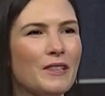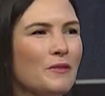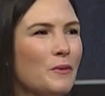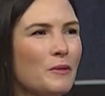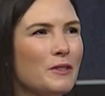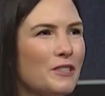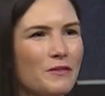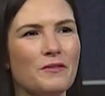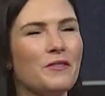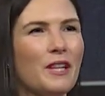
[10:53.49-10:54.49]
we were just
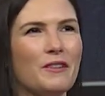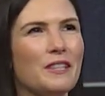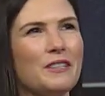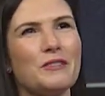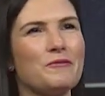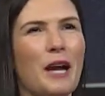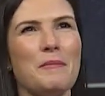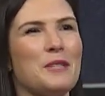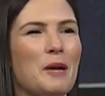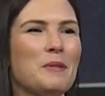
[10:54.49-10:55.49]
very
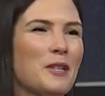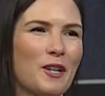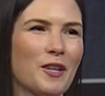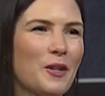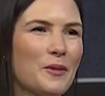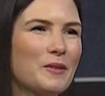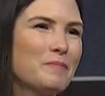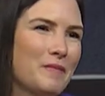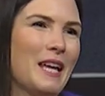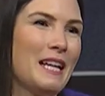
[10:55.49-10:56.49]
wrapped up in our own
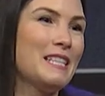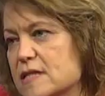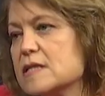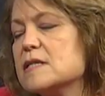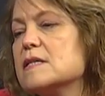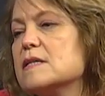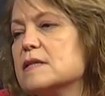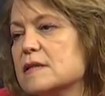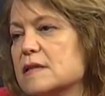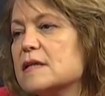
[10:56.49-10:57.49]

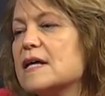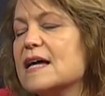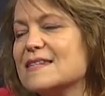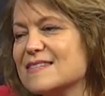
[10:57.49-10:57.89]
18-year-old world.